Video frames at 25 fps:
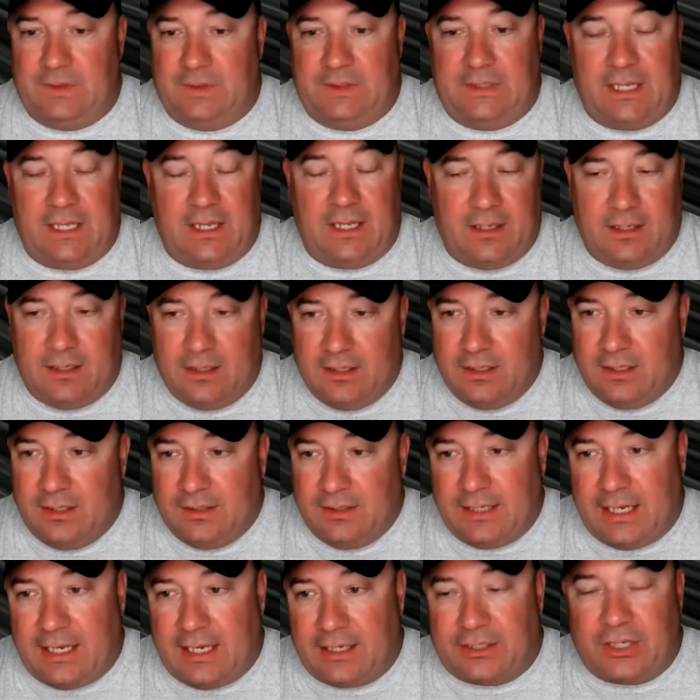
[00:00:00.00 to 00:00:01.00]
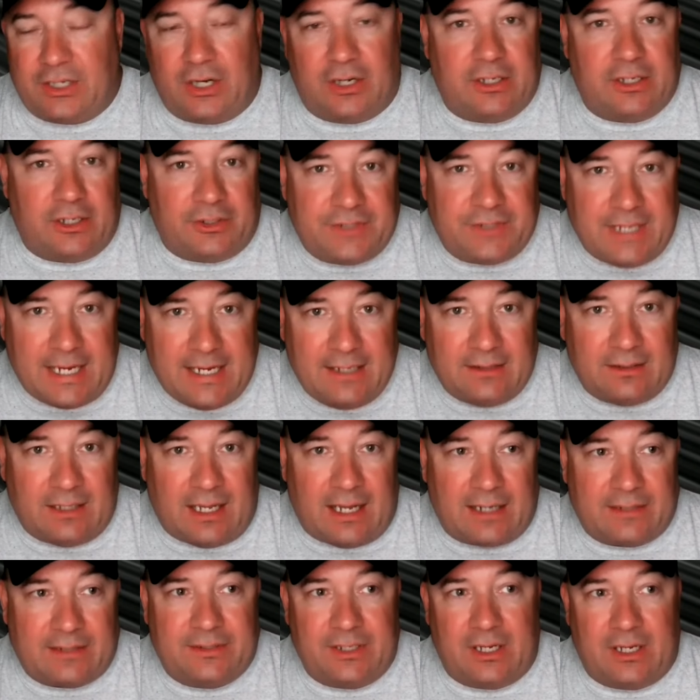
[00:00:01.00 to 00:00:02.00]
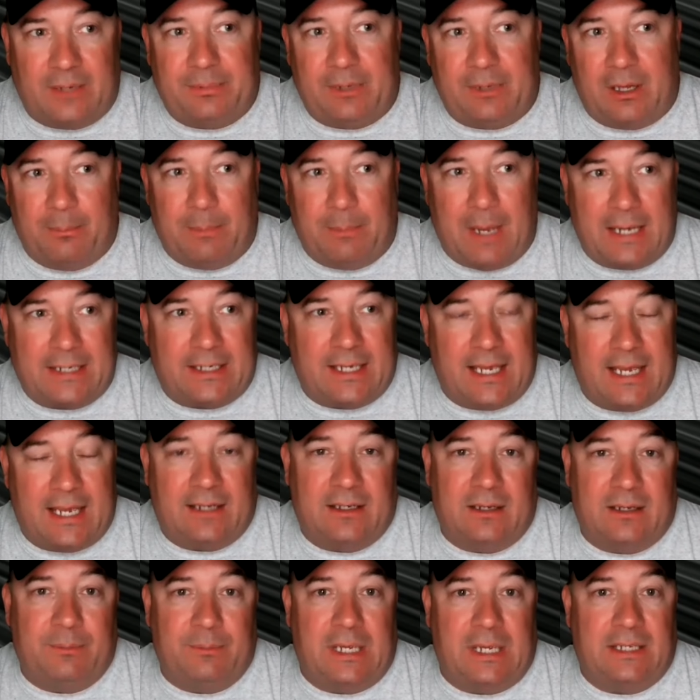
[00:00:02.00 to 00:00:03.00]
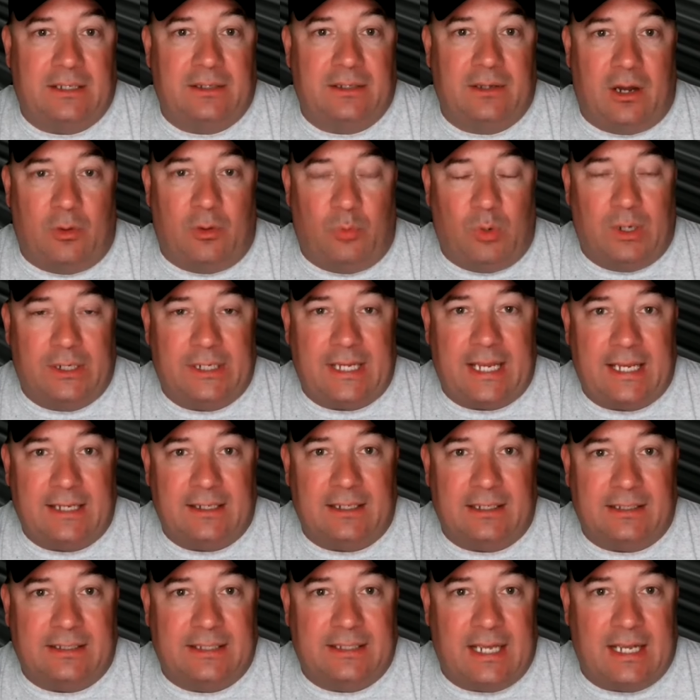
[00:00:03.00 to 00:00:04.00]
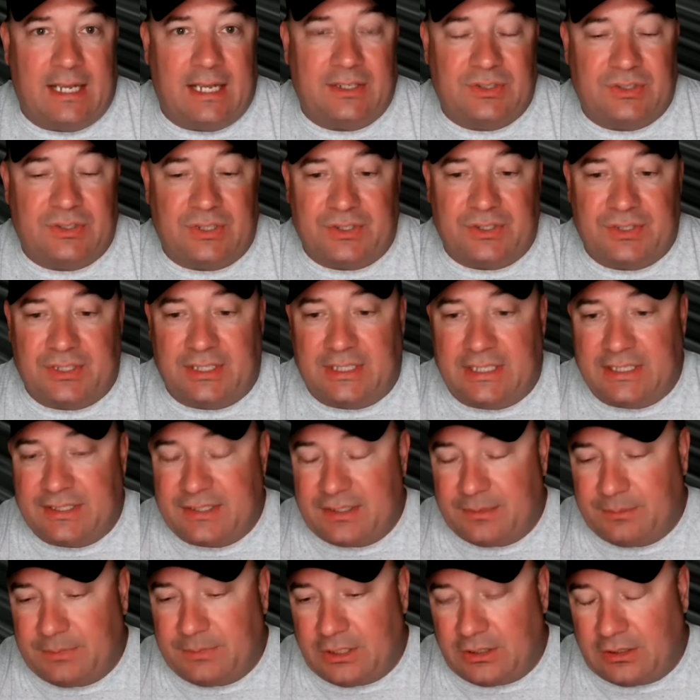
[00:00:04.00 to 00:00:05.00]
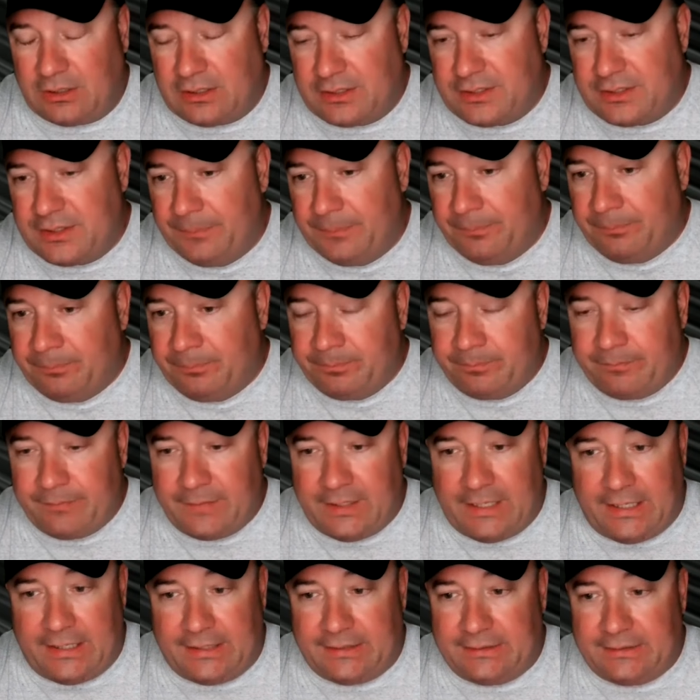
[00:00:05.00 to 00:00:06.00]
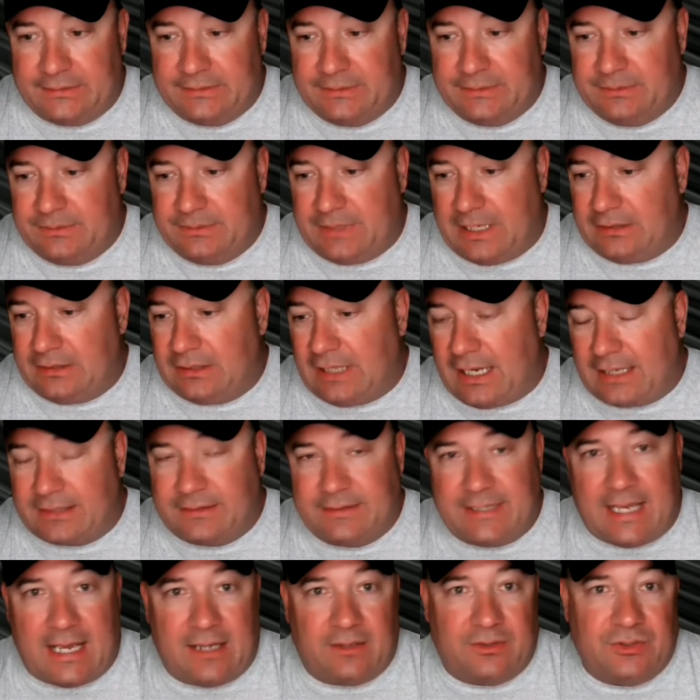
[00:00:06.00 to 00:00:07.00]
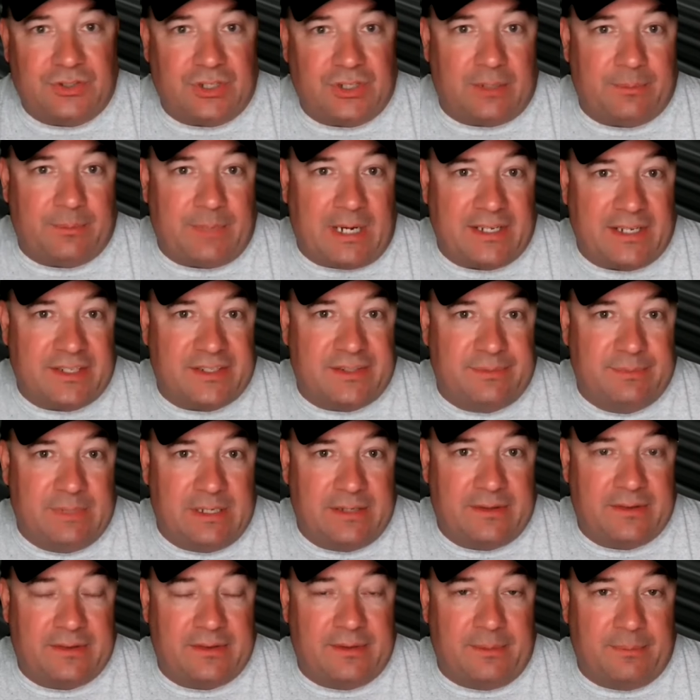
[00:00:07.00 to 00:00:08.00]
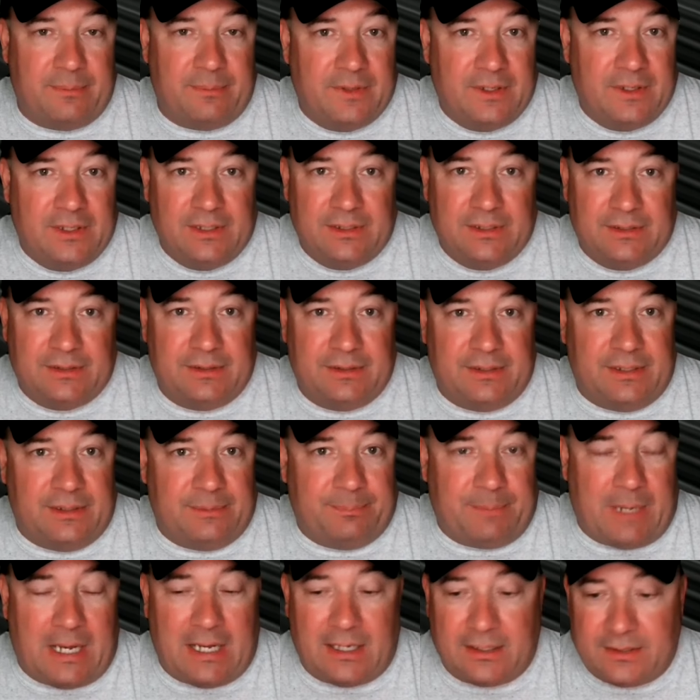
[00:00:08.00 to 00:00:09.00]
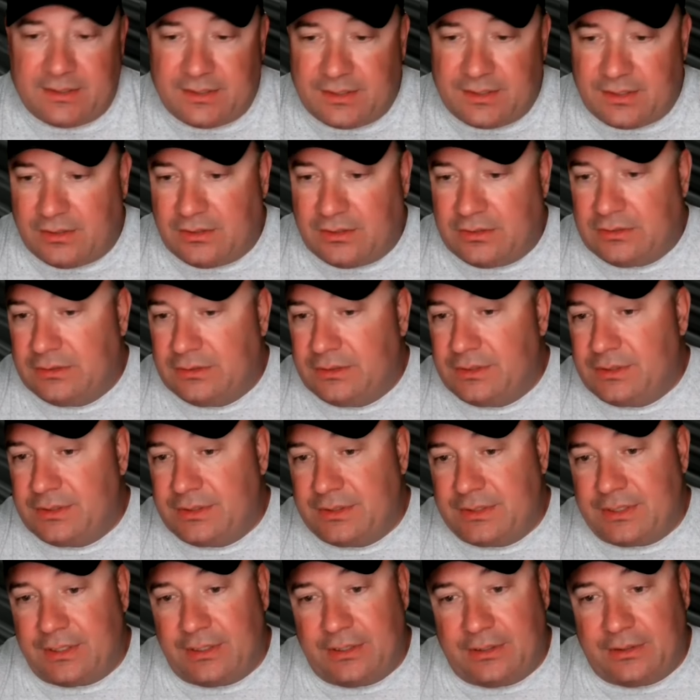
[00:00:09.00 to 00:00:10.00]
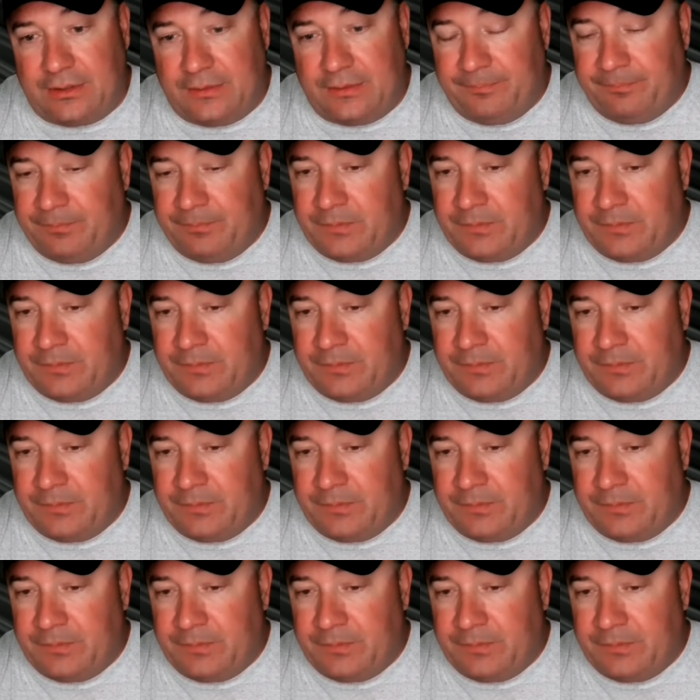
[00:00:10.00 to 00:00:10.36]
Carnell Tate locked up. Emeka had to make a one-handed catch just to get some yards. Well, they locked down Jeremiah Smith, the monster. So